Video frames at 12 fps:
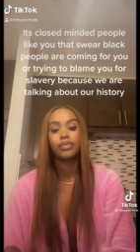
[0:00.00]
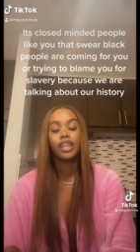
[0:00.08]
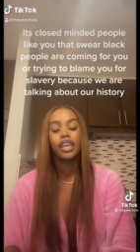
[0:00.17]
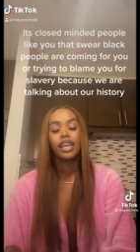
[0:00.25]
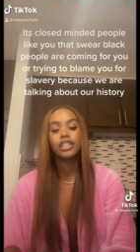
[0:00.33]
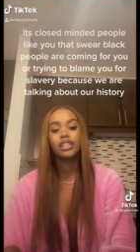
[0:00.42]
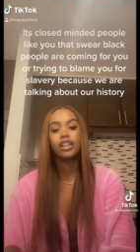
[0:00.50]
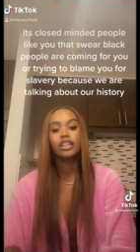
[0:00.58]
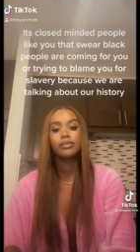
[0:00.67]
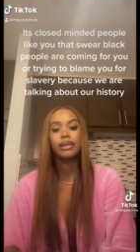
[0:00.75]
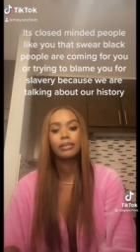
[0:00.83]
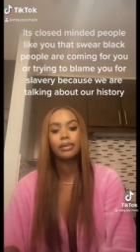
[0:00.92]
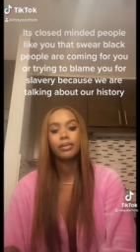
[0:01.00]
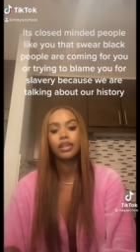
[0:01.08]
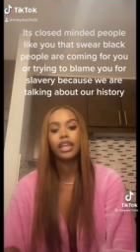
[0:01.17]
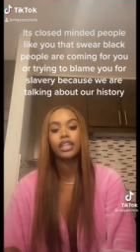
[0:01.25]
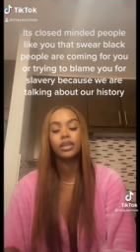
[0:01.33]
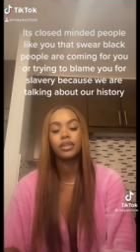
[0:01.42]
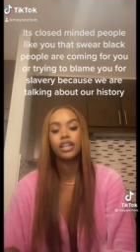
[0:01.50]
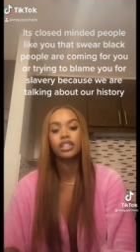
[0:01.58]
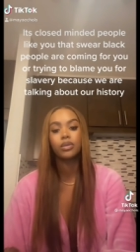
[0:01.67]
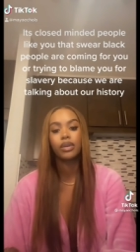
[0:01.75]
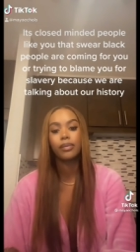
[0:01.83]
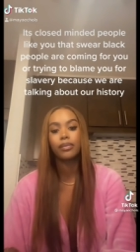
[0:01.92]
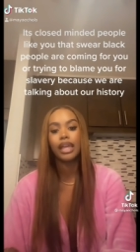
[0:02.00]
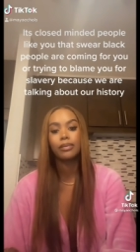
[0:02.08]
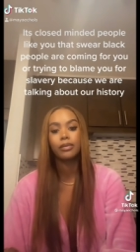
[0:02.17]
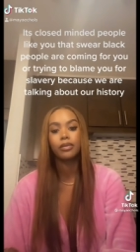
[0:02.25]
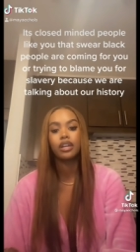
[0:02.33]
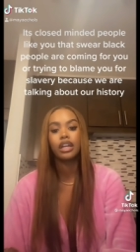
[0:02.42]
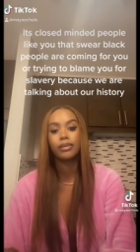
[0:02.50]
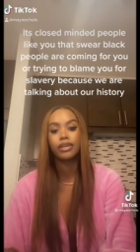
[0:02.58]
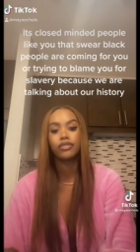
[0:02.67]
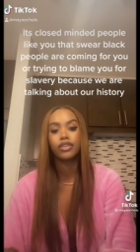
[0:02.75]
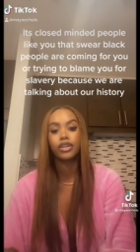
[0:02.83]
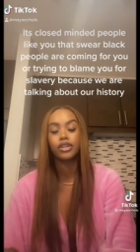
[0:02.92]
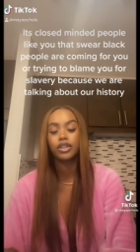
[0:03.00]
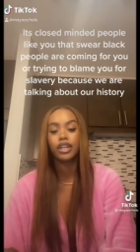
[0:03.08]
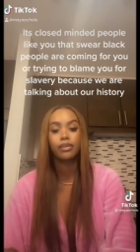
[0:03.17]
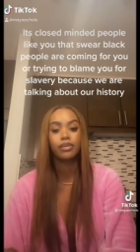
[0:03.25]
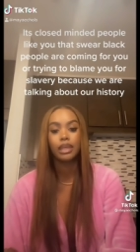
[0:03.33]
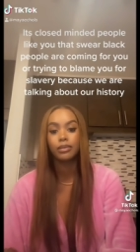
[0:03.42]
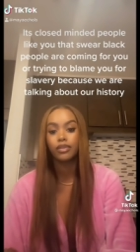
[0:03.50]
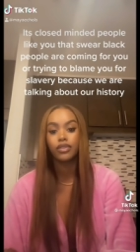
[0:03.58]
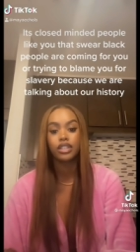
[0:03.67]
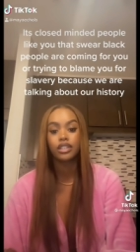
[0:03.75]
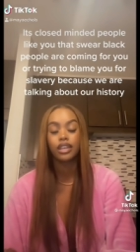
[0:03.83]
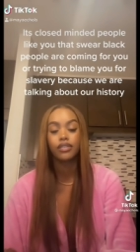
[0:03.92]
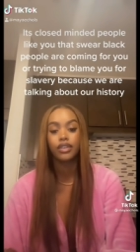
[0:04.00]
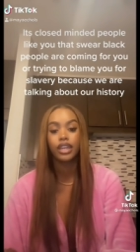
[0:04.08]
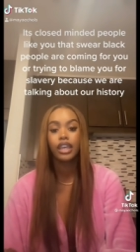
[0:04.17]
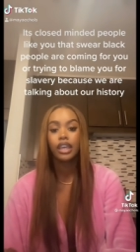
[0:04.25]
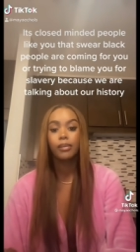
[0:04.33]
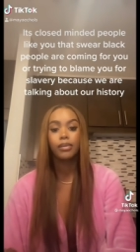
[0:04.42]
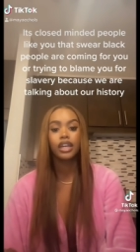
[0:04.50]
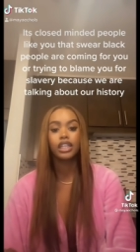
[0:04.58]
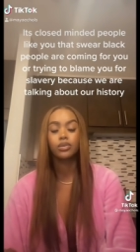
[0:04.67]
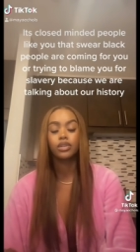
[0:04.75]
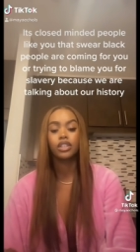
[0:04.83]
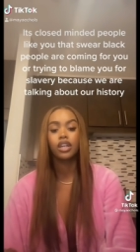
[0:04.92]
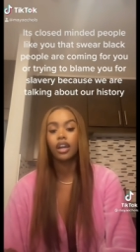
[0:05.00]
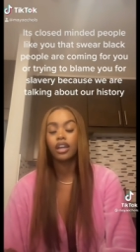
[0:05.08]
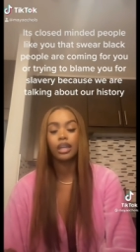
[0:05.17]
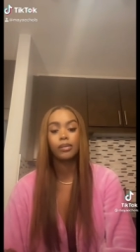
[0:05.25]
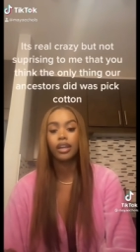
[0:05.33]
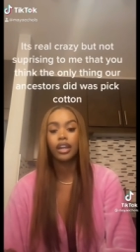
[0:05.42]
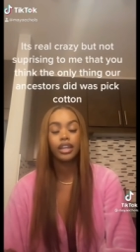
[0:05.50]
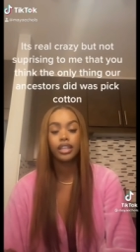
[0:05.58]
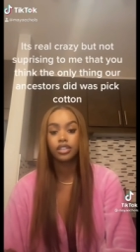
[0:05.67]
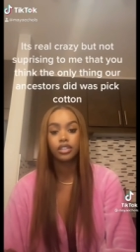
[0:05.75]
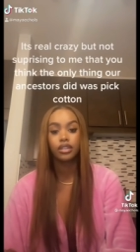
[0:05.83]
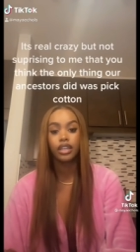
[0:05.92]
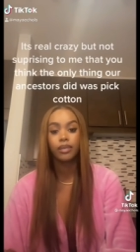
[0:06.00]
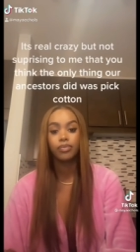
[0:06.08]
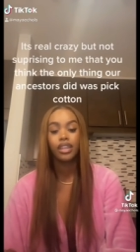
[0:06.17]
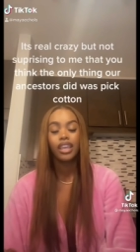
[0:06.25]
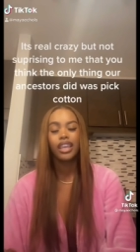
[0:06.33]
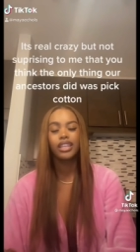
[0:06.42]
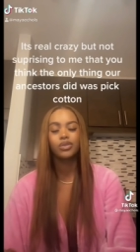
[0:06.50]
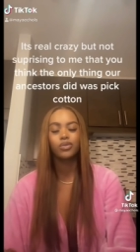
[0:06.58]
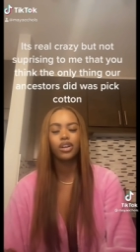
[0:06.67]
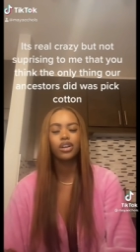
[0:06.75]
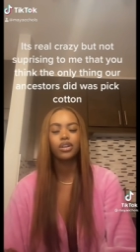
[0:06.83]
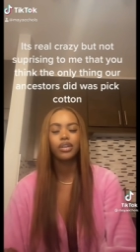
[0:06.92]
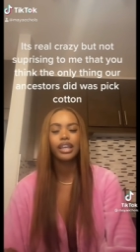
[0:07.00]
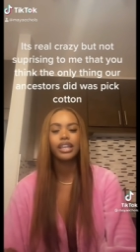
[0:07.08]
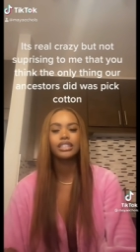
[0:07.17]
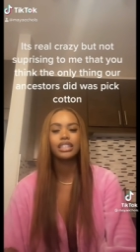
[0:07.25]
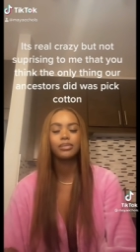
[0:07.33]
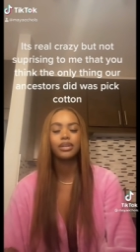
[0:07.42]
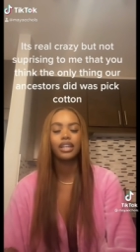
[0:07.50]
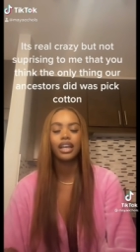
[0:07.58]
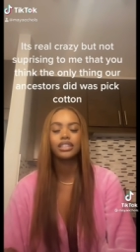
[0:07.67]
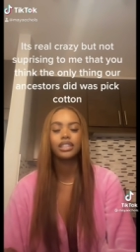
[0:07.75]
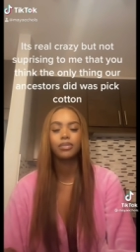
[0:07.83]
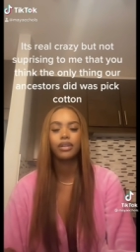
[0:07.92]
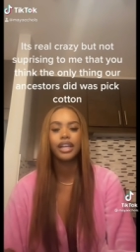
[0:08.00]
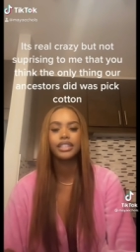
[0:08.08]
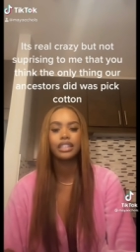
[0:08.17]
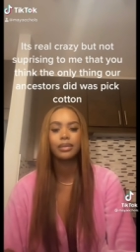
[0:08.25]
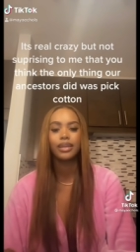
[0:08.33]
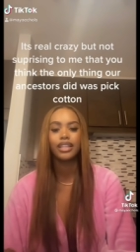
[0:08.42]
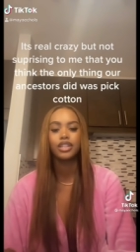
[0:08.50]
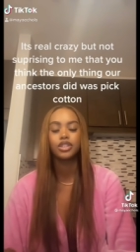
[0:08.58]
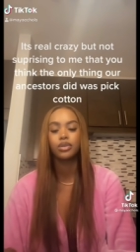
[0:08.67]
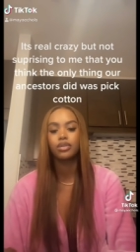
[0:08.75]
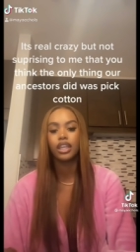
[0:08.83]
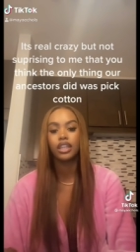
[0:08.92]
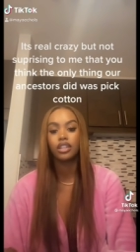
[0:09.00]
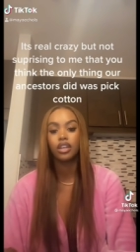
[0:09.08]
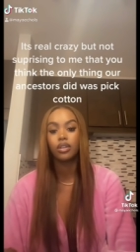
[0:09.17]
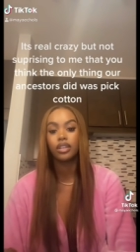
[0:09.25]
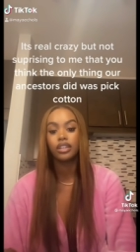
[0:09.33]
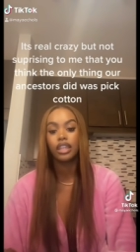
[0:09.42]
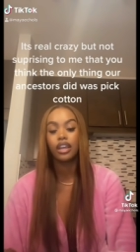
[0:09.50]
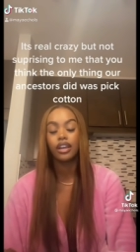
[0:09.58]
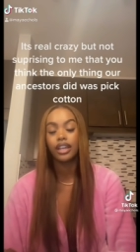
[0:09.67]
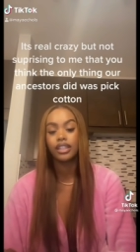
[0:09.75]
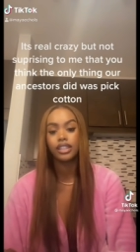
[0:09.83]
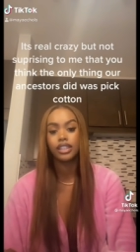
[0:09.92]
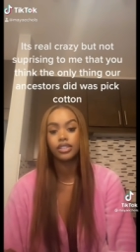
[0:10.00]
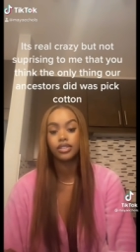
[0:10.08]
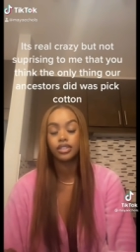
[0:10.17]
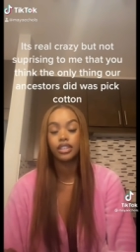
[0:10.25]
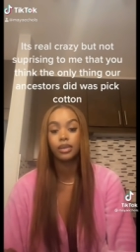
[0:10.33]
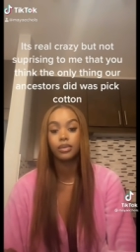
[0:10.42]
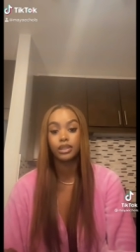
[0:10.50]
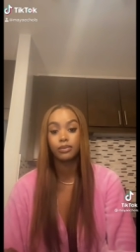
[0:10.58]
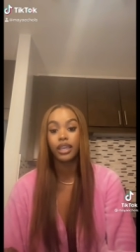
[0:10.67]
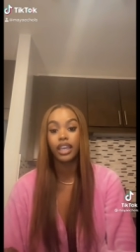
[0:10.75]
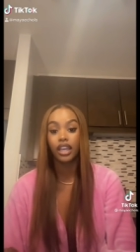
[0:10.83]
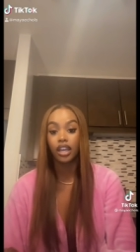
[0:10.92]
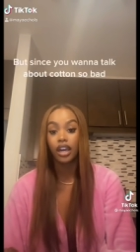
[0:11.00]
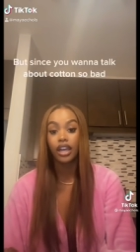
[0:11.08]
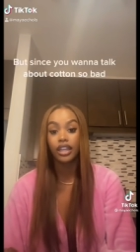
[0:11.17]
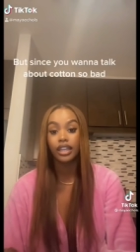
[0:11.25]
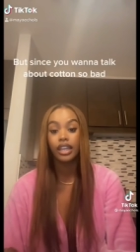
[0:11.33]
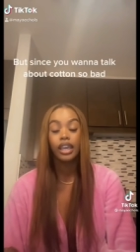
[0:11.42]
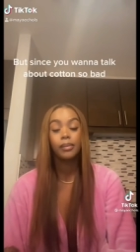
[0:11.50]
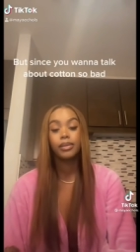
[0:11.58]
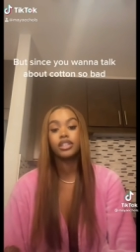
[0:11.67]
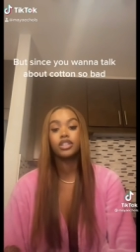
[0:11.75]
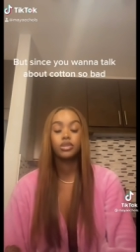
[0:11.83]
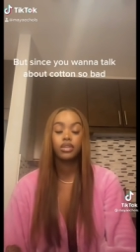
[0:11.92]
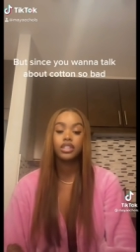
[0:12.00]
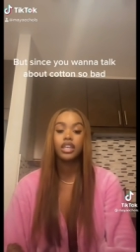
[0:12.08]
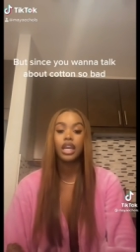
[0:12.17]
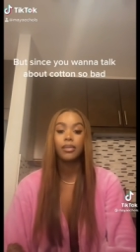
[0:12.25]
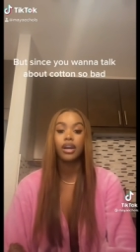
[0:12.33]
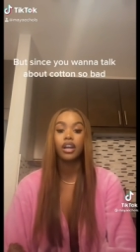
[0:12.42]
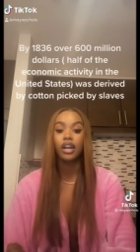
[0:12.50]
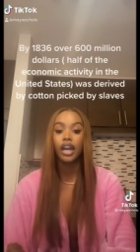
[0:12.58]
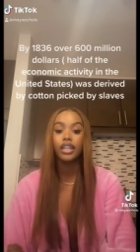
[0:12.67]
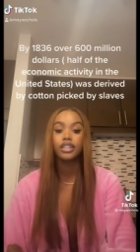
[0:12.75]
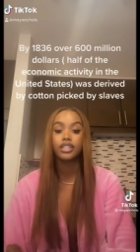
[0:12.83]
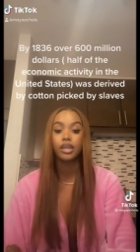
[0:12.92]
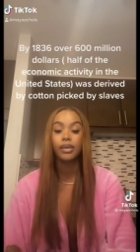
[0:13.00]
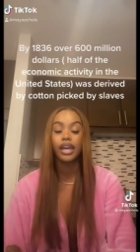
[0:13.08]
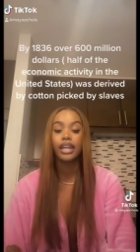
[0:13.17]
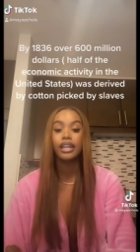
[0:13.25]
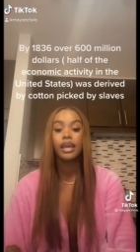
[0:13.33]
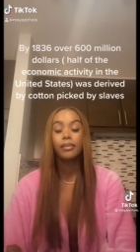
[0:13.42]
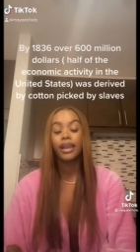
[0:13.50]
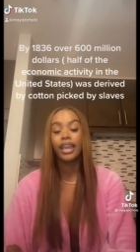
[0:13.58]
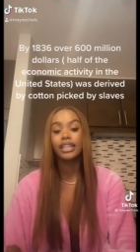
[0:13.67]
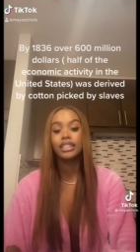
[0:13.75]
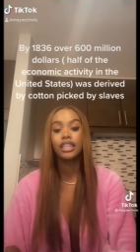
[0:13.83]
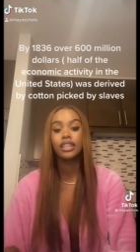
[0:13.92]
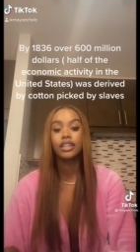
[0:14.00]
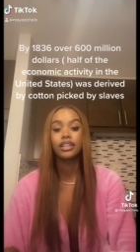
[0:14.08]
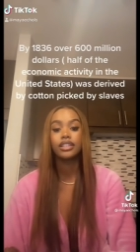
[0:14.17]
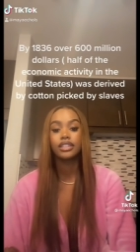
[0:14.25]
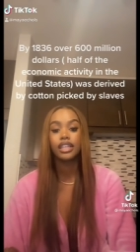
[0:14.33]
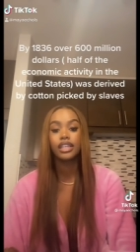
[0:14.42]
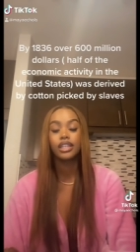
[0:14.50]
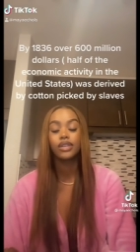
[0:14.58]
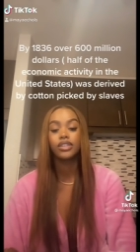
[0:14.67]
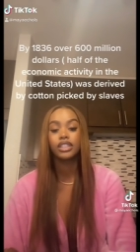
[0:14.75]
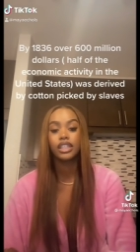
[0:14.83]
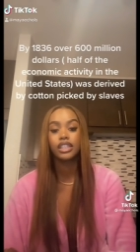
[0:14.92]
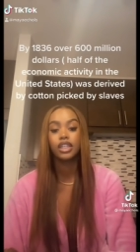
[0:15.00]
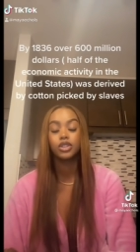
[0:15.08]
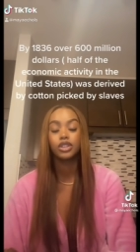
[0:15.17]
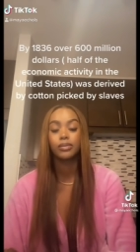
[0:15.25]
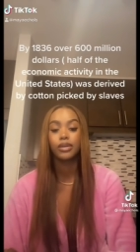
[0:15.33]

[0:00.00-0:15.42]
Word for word: It's closed-minded people like you that swear black people are coming for you or trying to blame you for slavery because we were talking about our history. It's real crazy but not surprising to me that you think the only thing our ancestors did was pick cotton. But since you want to talk about cotton so bad, by 1836, over $600 million,